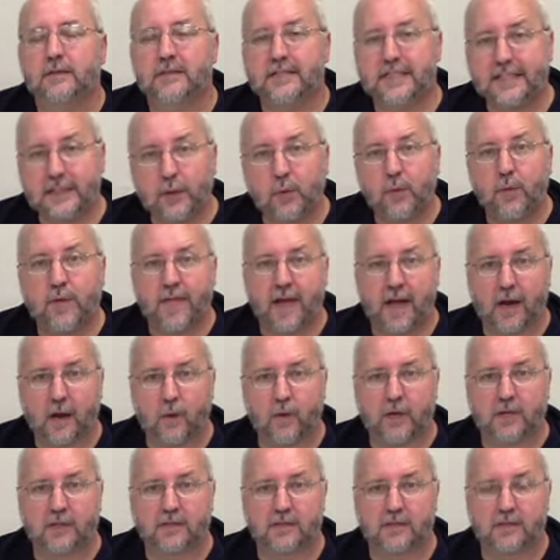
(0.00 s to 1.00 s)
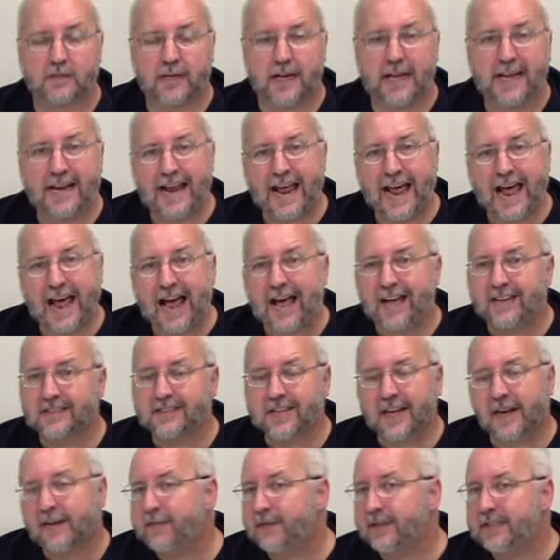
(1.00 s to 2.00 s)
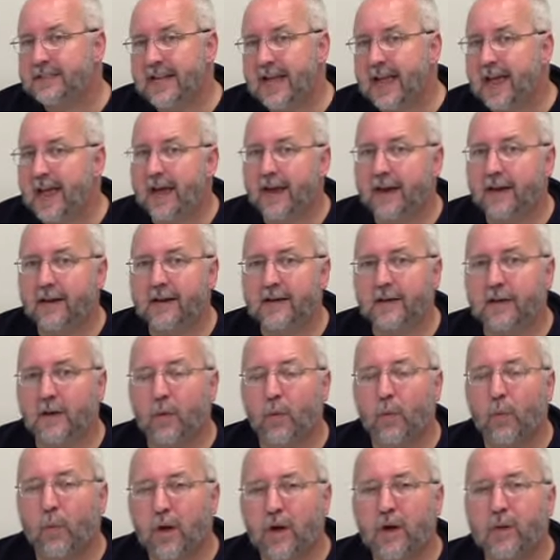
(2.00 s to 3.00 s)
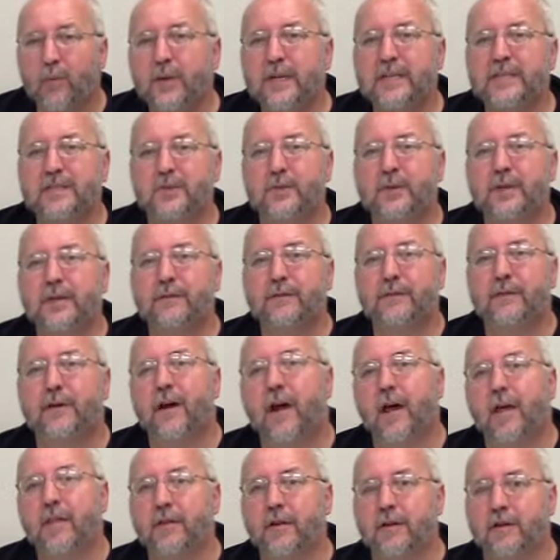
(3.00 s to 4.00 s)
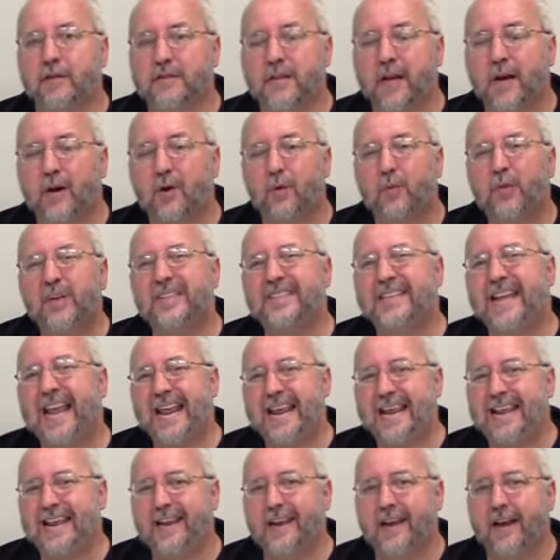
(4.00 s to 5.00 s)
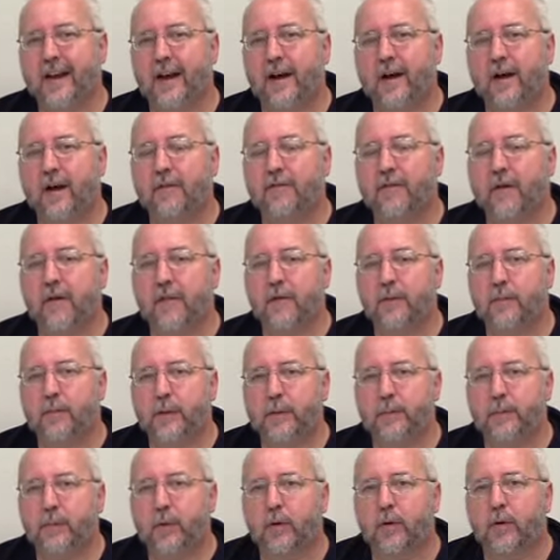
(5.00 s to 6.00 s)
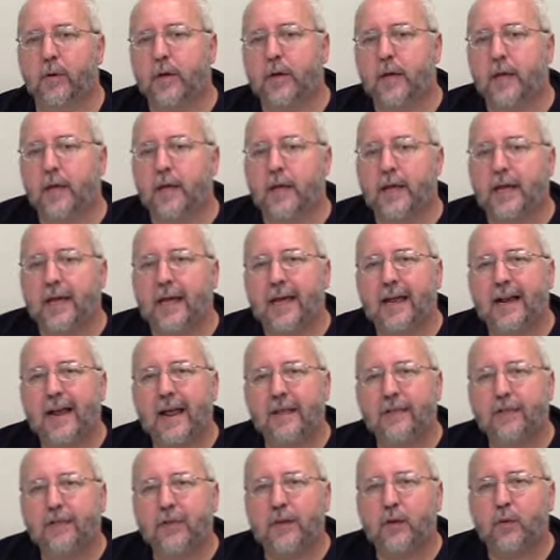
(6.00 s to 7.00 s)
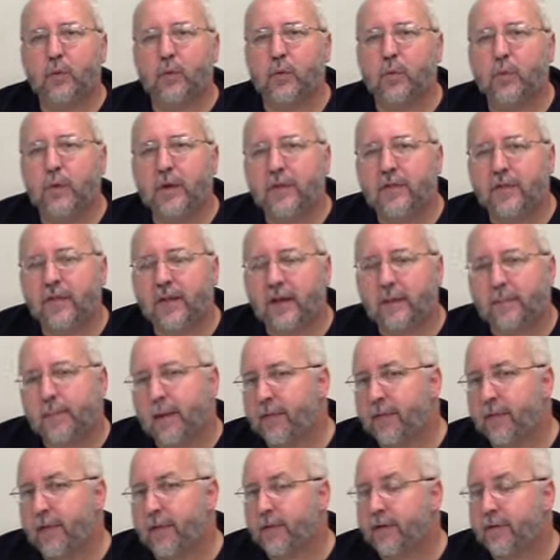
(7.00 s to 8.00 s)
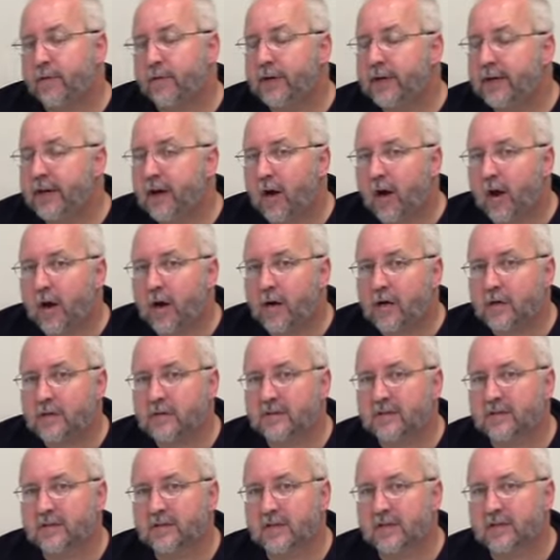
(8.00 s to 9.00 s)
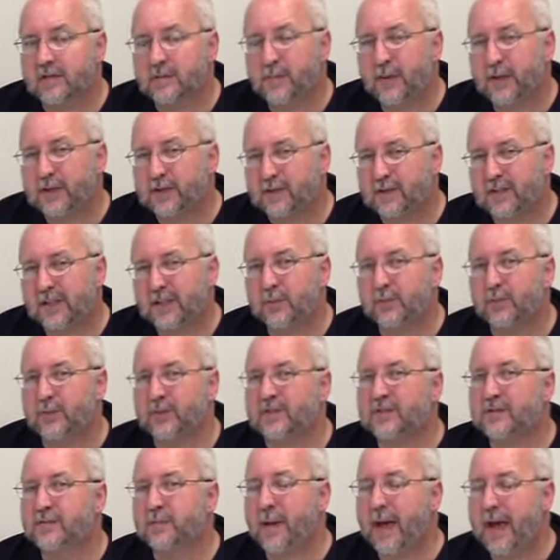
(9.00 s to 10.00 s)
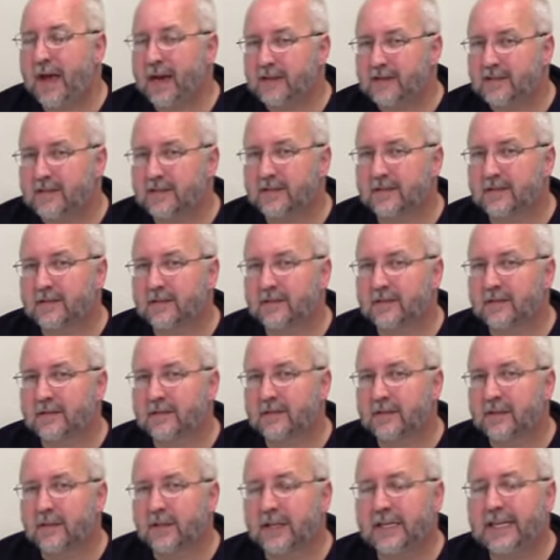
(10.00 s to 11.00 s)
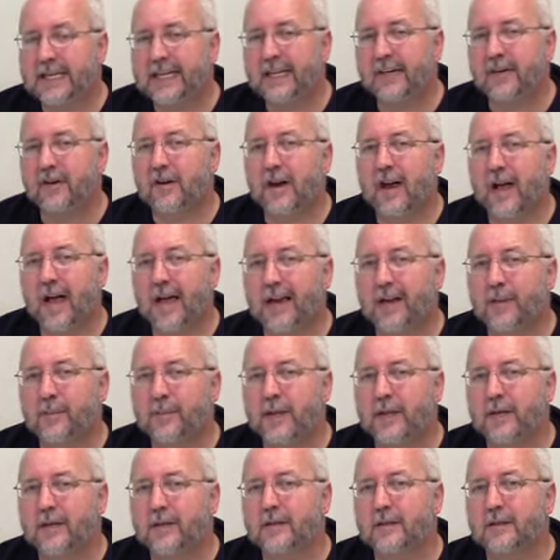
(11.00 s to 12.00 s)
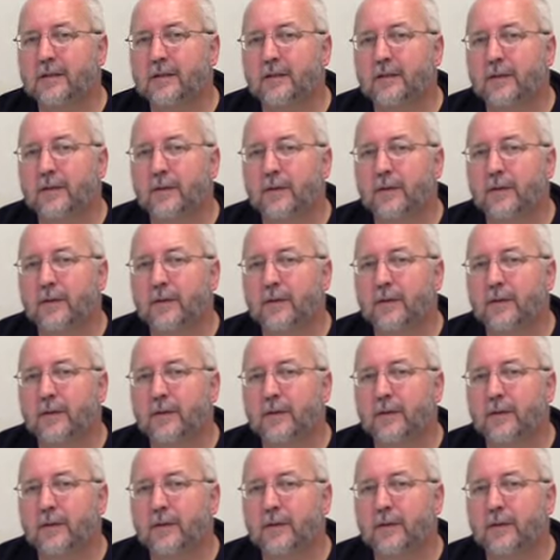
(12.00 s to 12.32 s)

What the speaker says: deal with that question and ask every day, what are we doing for others? How are we taking care of other people? And I think when we think about the 3 R's, especially respect, here at Heidemann,